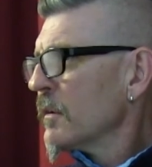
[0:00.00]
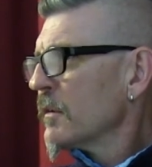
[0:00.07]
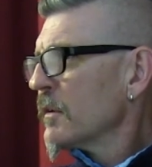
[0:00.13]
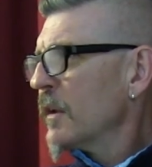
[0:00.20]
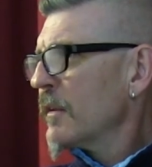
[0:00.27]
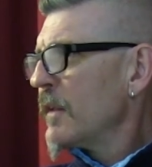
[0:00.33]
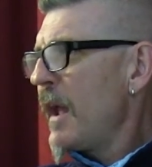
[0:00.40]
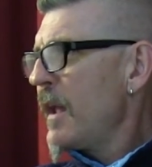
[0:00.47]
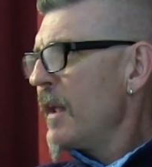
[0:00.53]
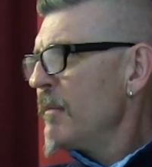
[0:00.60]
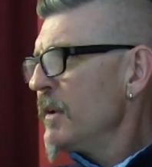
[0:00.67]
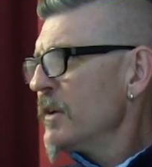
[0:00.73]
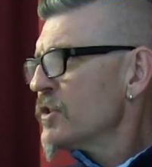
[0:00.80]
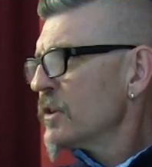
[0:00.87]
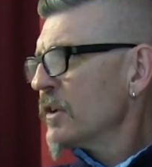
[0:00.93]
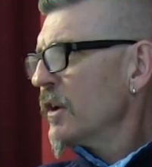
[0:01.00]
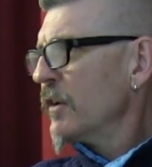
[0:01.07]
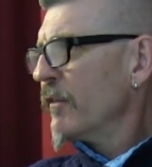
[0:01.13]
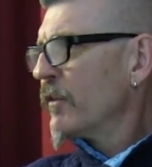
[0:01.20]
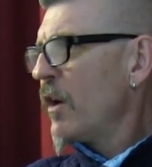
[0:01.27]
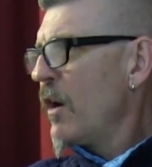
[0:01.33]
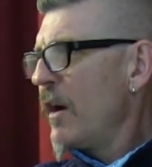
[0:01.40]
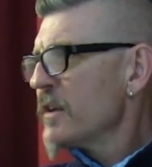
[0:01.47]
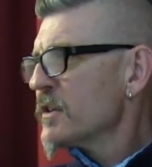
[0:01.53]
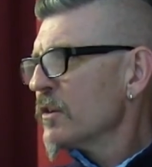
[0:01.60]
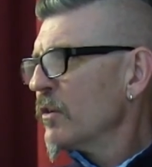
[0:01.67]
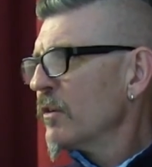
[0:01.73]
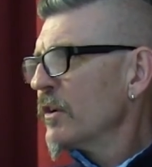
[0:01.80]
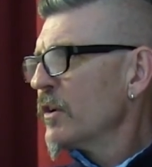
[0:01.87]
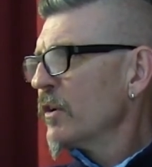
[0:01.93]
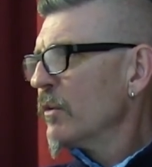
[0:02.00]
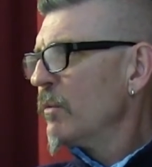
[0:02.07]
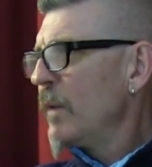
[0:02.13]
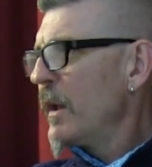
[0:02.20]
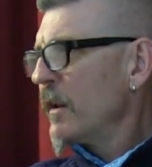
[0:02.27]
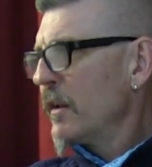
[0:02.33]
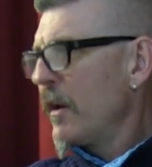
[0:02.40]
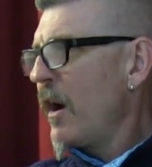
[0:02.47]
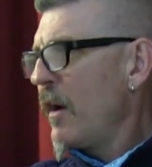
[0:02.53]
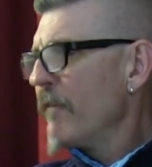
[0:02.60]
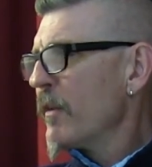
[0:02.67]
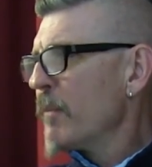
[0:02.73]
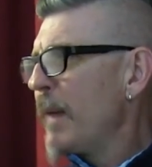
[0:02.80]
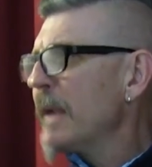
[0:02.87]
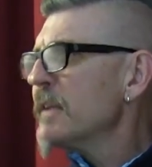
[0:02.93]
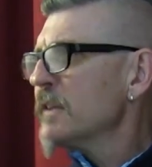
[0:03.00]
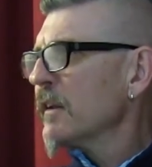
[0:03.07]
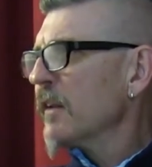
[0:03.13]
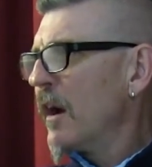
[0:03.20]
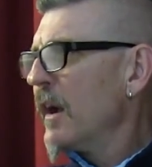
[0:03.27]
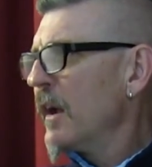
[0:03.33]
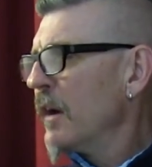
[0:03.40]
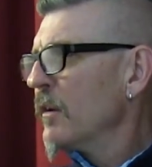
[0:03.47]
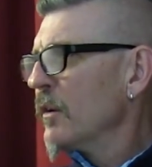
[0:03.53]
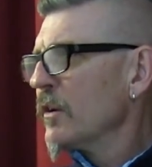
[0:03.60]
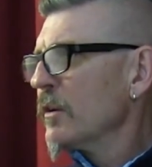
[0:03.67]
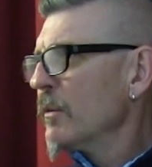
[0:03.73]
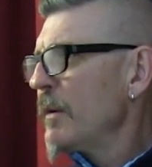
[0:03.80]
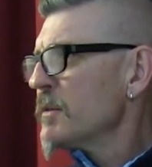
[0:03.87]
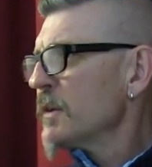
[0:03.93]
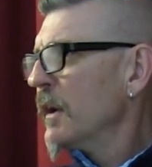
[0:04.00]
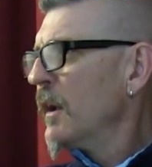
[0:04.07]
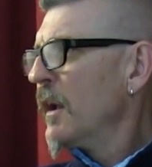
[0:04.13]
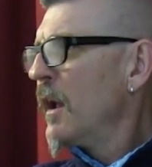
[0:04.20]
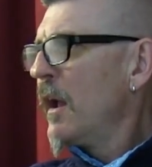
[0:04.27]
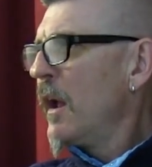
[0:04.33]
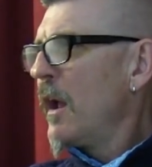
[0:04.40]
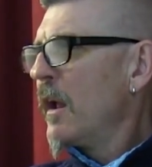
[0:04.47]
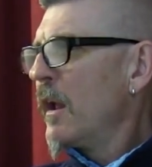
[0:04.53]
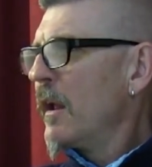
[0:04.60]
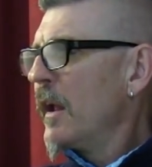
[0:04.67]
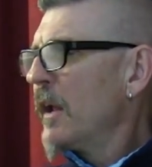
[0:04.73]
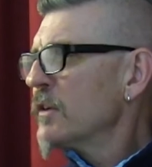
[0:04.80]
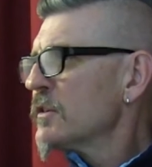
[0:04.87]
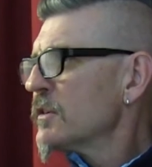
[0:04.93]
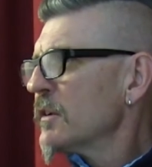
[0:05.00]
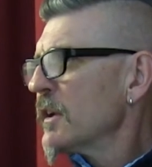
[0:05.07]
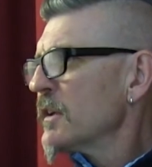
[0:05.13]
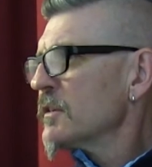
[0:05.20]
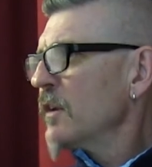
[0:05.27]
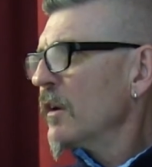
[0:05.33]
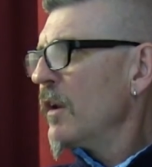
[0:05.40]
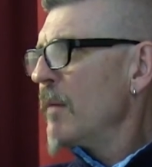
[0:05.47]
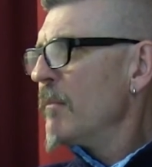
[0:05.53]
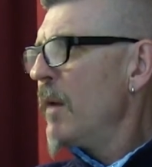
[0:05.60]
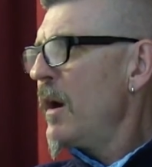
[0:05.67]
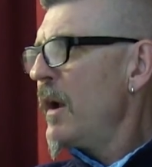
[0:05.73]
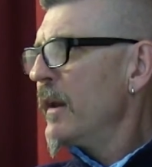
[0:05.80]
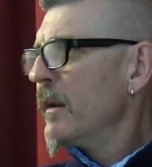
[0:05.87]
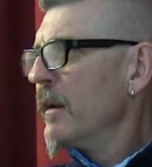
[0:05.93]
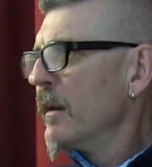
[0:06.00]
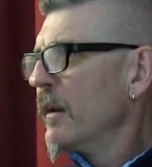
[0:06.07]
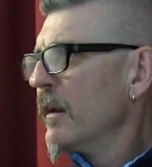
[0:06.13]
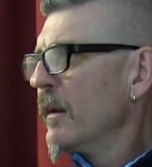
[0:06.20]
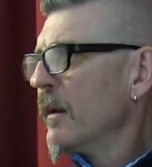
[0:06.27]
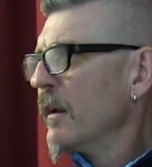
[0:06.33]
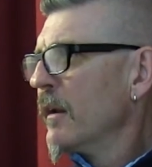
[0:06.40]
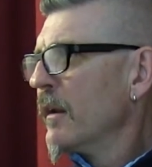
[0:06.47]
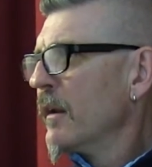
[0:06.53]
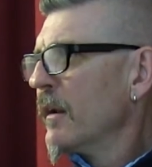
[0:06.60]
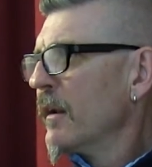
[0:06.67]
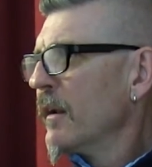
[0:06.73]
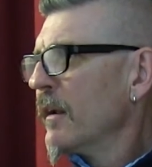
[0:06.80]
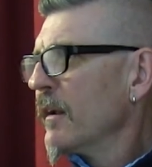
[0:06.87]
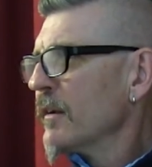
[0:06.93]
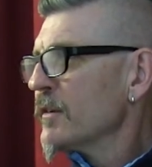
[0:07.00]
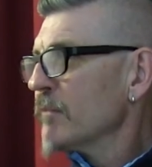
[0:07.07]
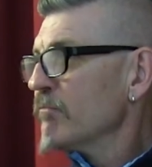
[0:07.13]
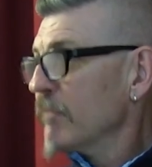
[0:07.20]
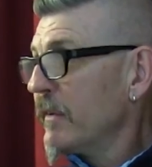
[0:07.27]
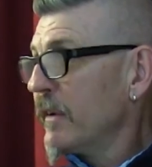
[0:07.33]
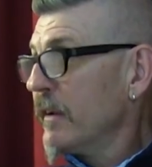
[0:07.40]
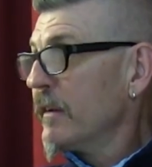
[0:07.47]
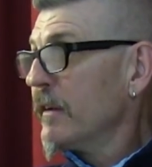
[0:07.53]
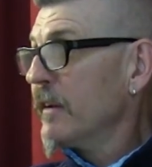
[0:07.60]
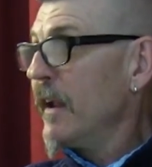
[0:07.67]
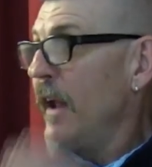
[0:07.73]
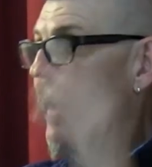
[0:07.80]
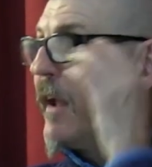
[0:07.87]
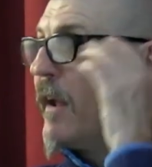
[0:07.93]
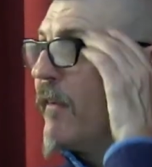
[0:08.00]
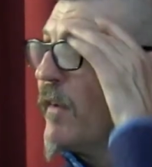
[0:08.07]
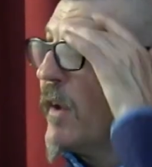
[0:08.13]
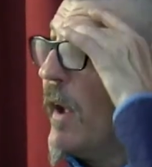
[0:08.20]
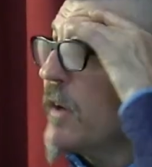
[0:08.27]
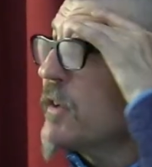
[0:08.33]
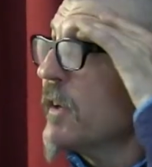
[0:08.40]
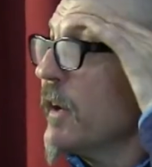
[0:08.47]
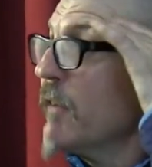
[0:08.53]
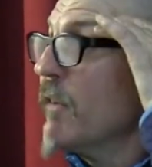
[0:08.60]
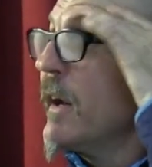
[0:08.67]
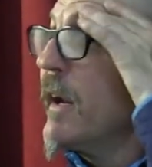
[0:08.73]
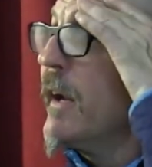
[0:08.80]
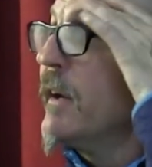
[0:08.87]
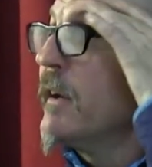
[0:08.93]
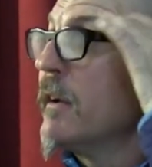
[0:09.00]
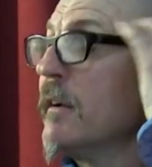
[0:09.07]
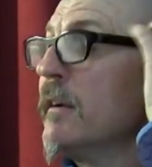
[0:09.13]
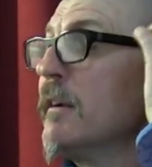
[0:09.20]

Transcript: that image that you've got, I saw on your of the painting that I own on your website. It's not like mine. And I said, yeah. If you actually read,